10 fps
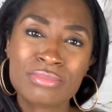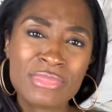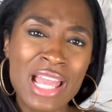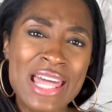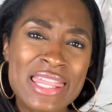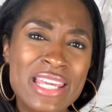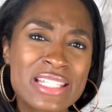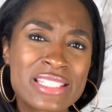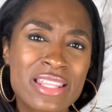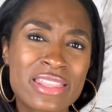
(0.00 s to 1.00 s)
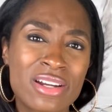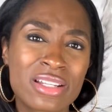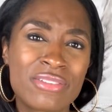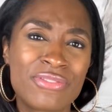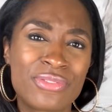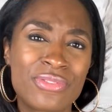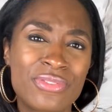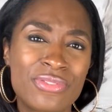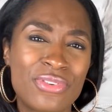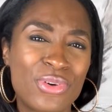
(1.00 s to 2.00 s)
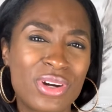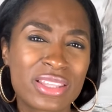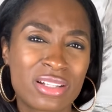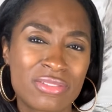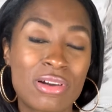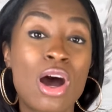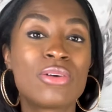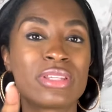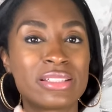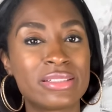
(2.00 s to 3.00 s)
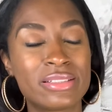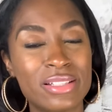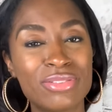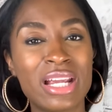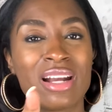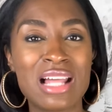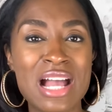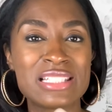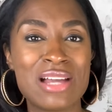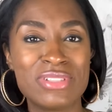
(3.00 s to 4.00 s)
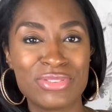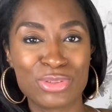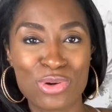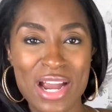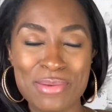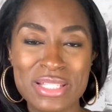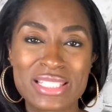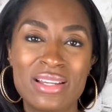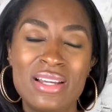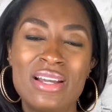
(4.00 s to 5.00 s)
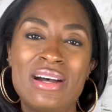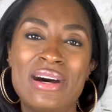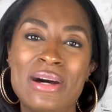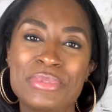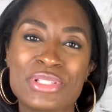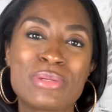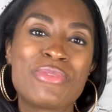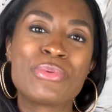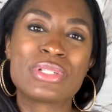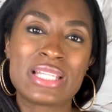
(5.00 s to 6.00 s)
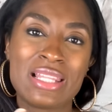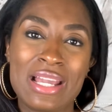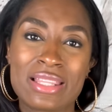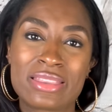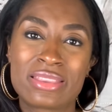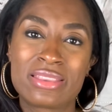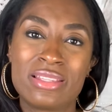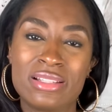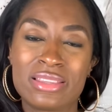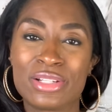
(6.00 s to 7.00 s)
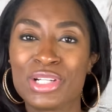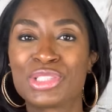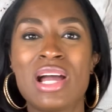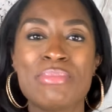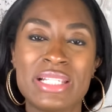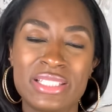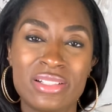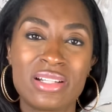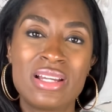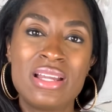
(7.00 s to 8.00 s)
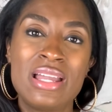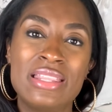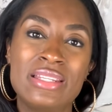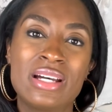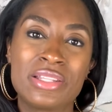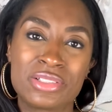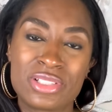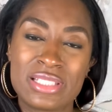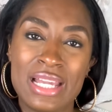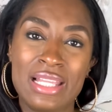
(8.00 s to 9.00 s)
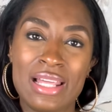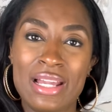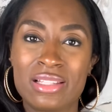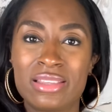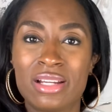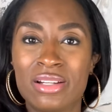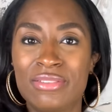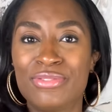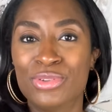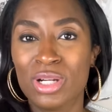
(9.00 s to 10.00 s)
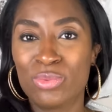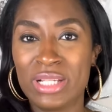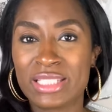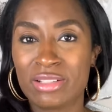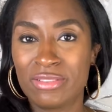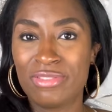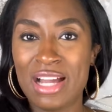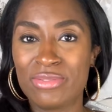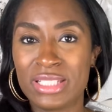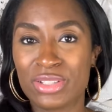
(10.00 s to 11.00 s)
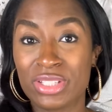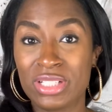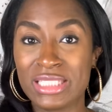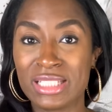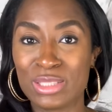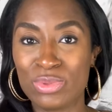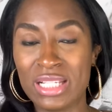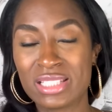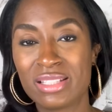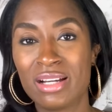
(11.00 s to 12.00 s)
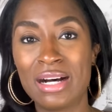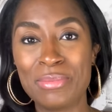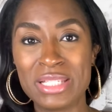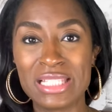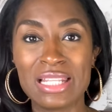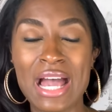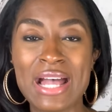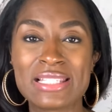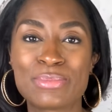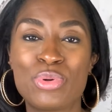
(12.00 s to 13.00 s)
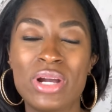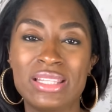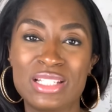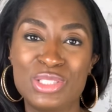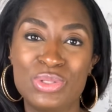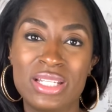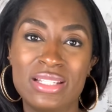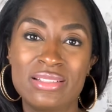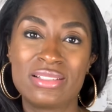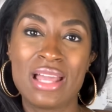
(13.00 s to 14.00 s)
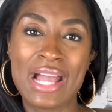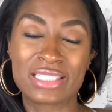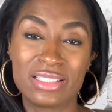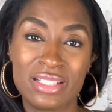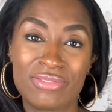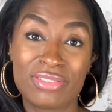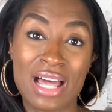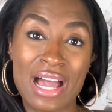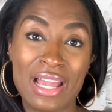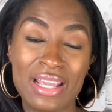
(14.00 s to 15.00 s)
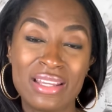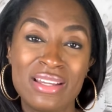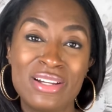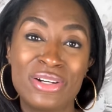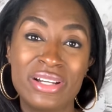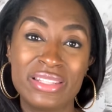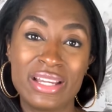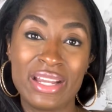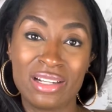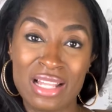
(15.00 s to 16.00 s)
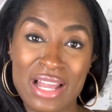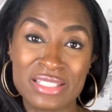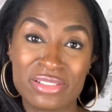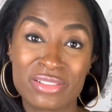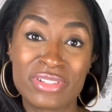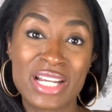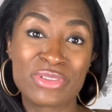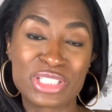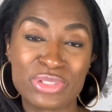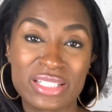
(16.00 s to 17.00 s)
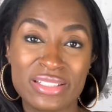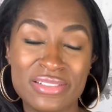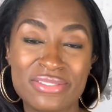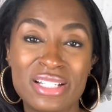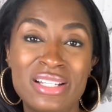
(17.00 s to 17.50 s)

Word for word: I think it's the 34 34 oh the different airlines have different requirements um, so some of them will say like the third trimester. And then others will say like 34 weeks, 35 weeks, or 36 weeks um, is the last point that you can actually fly on the airline. So they're very restrictive.